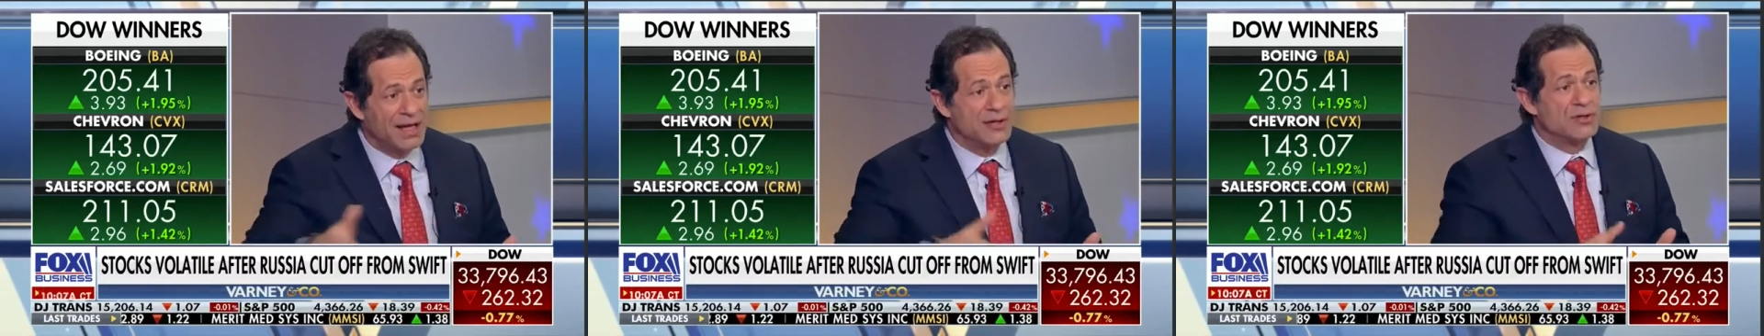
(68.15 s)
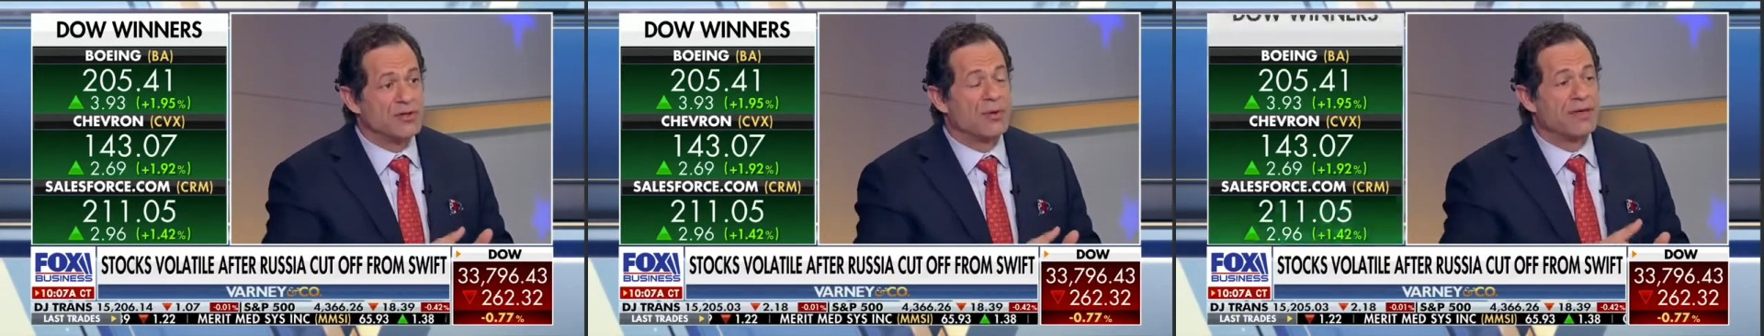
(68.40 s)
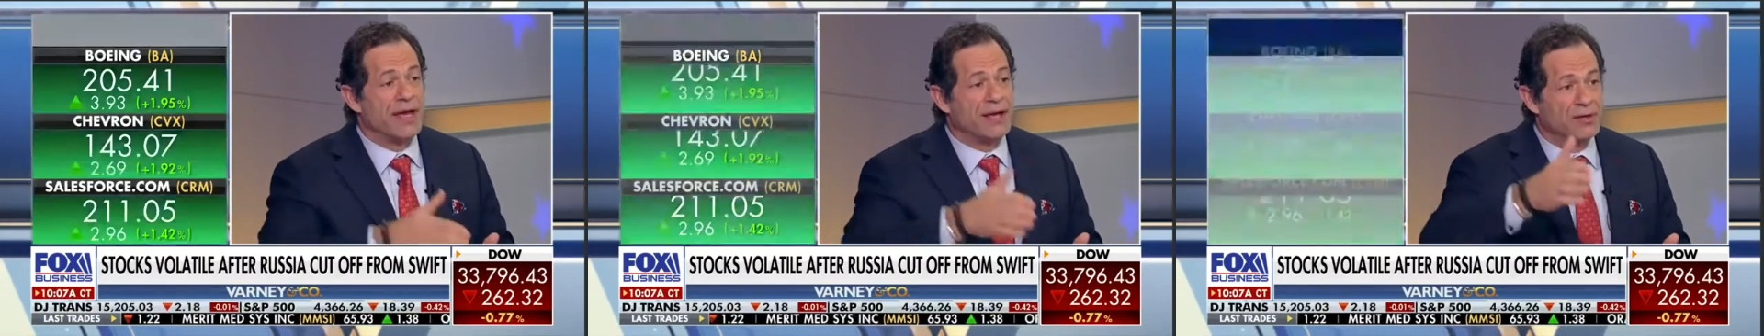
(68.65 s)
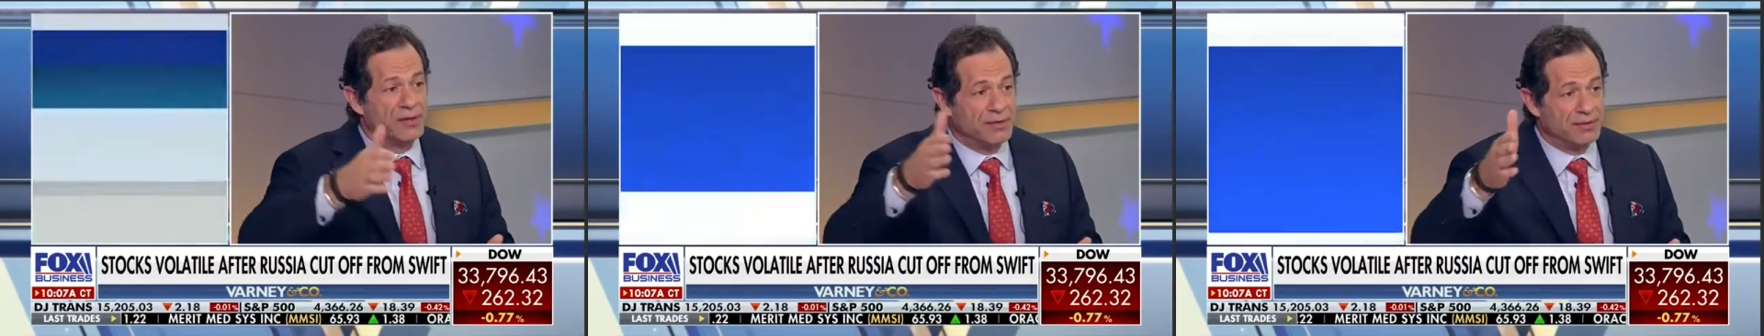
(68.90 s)
so they
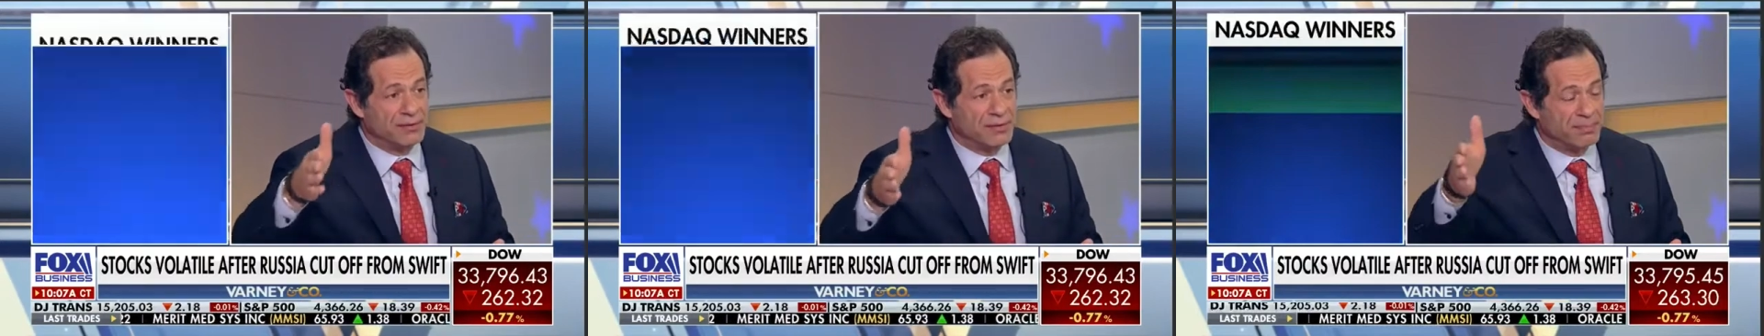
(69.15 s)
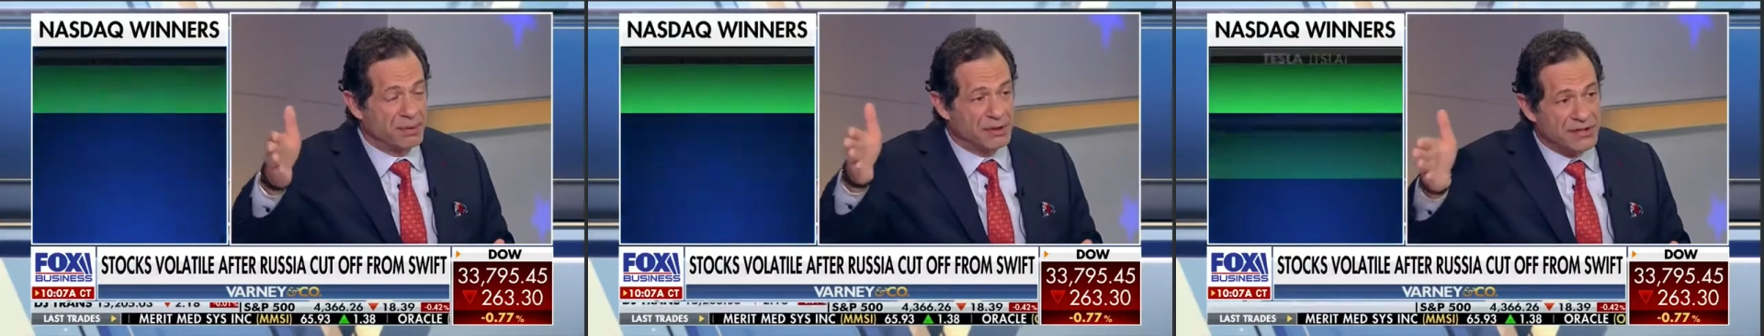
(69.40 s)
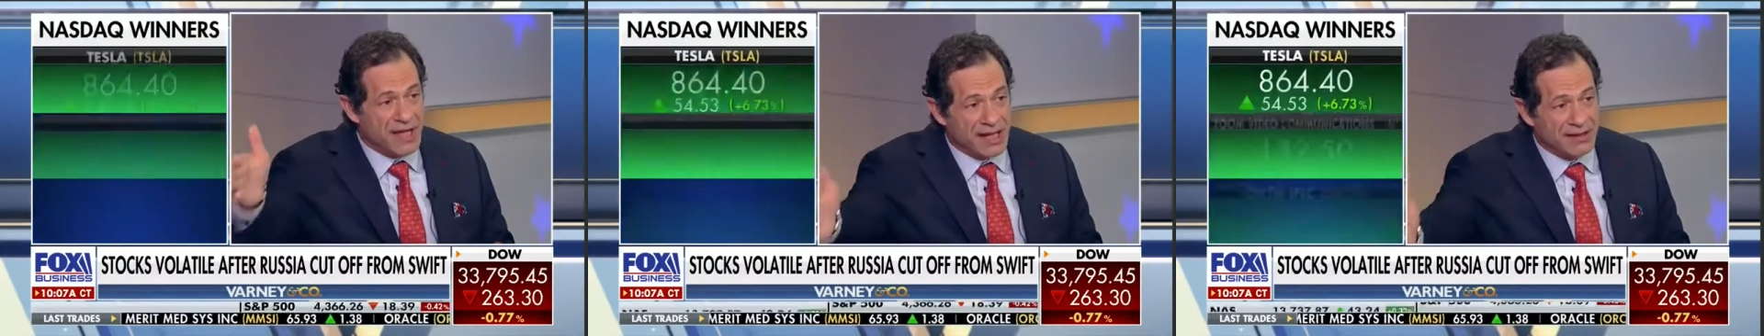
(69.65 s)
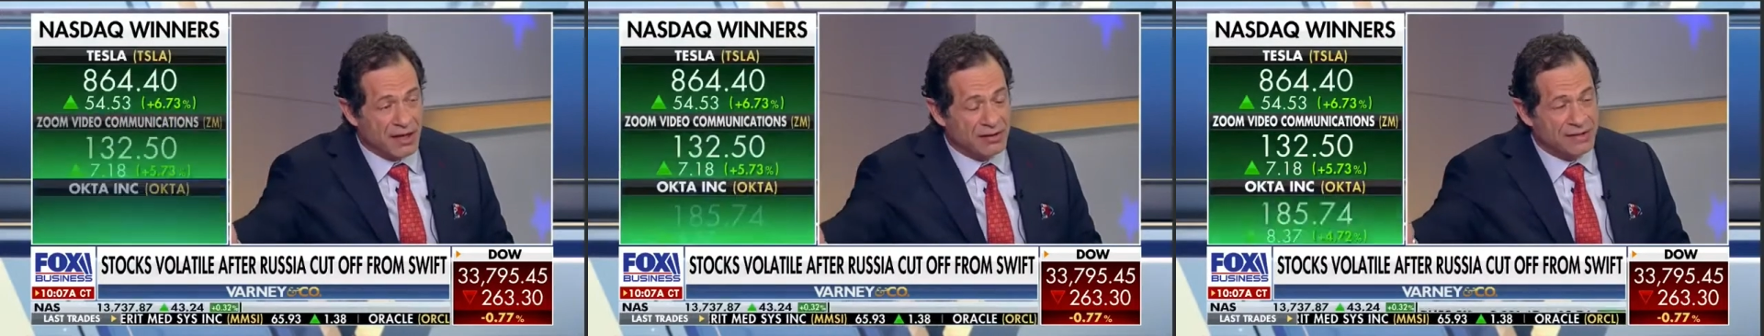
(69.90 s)
could
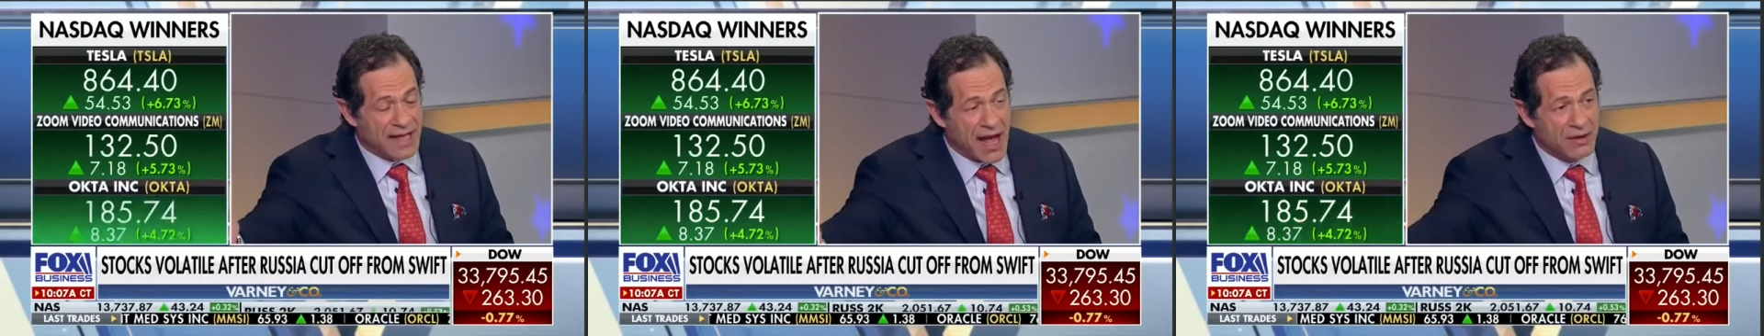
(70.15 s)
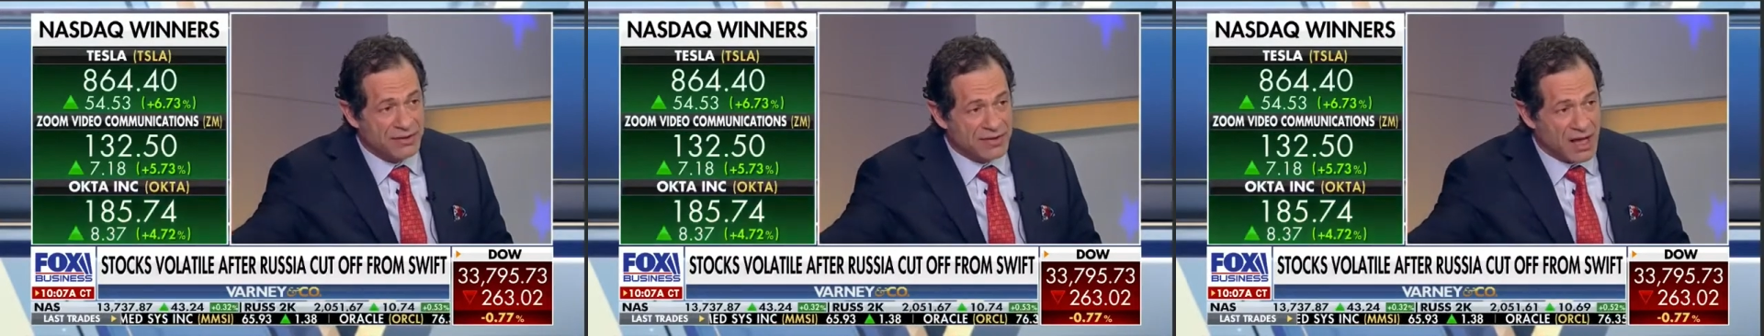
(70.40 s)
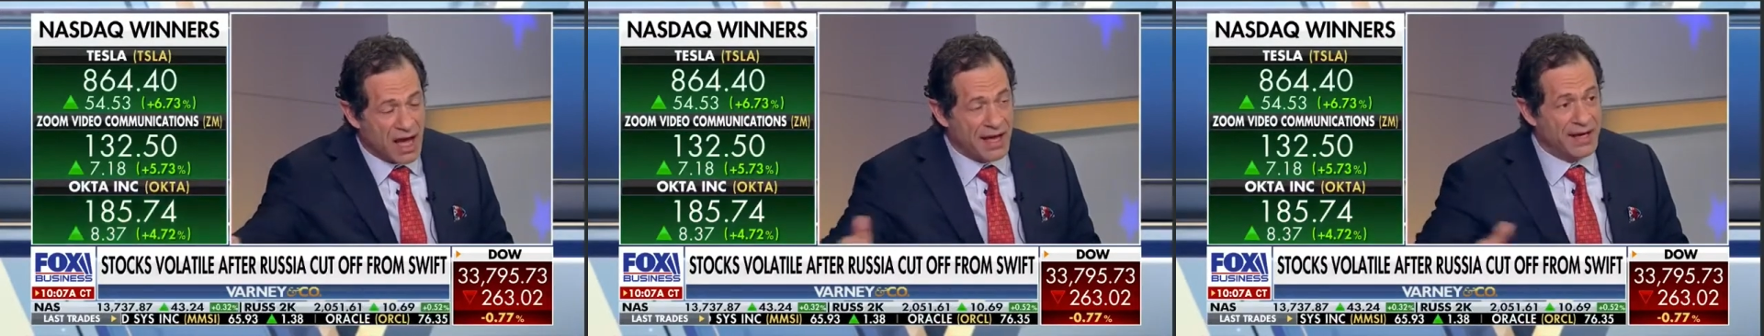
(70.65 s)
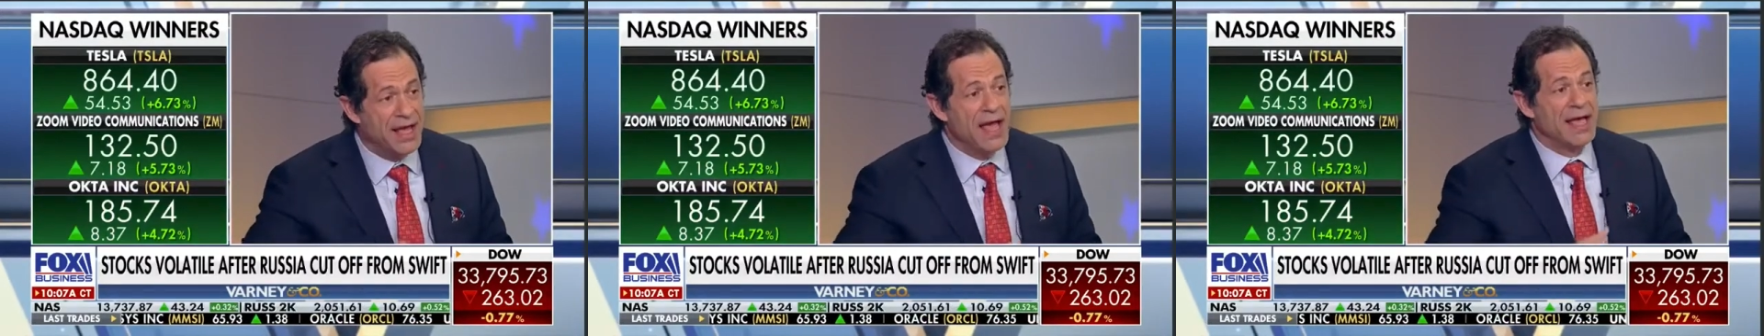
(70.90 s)
protect their downside.